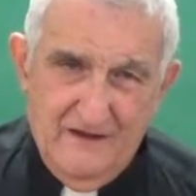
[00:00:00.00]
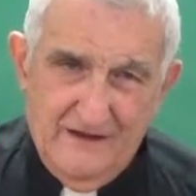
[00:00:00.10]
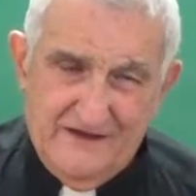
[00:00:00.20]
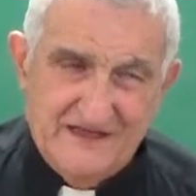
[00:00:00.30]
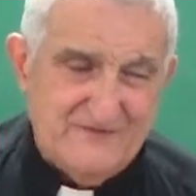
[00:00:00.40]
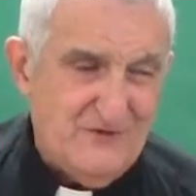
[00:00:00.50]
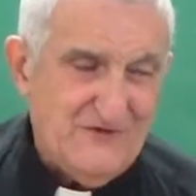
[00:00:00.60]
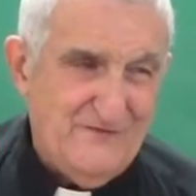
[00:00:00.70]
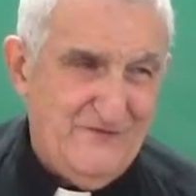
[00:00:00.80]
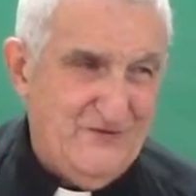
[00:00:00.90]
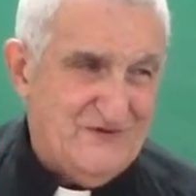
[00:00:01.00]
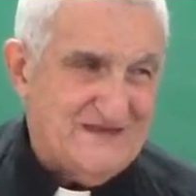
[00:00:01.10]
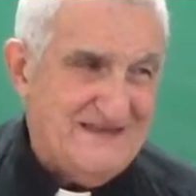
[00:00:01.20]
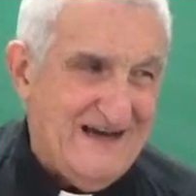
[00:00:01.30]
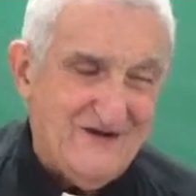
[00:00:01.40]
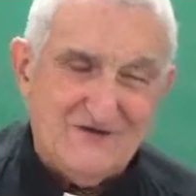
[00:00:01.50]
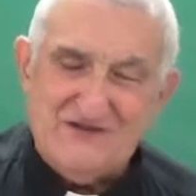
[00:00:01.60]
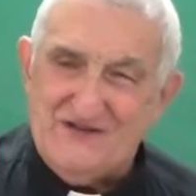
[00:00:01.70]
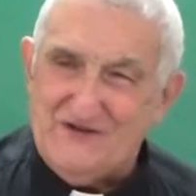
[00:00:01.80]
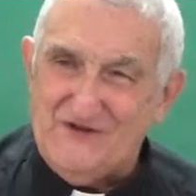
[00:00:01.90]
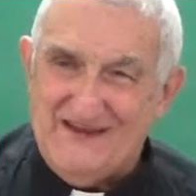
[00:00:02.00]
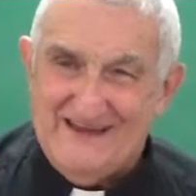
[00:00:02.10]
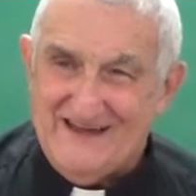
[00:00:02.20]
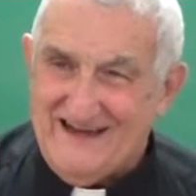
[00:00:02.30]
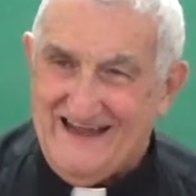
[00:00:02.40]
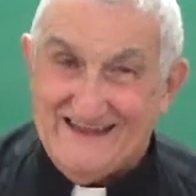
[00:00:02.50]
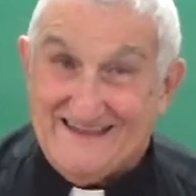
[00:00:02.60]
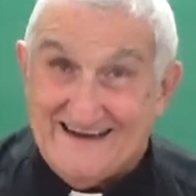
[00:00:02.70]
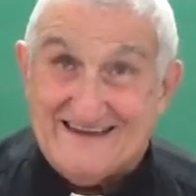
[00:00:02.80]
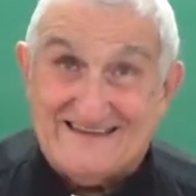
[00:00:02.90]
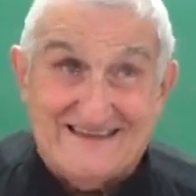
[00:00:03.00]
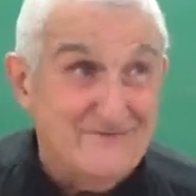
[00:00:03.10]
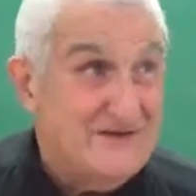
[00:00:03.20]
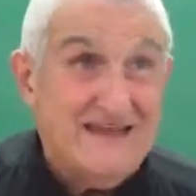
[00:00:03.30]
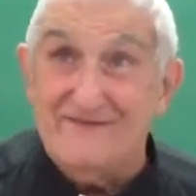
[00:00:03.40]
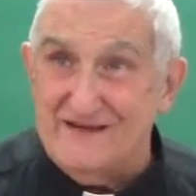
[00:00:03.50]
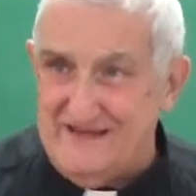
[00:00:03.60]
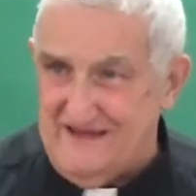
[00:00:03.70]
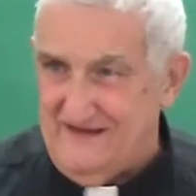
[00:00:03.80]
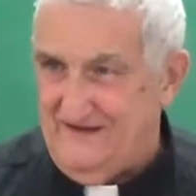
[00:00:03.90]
It is beautiful to see how children, they are interested with everything.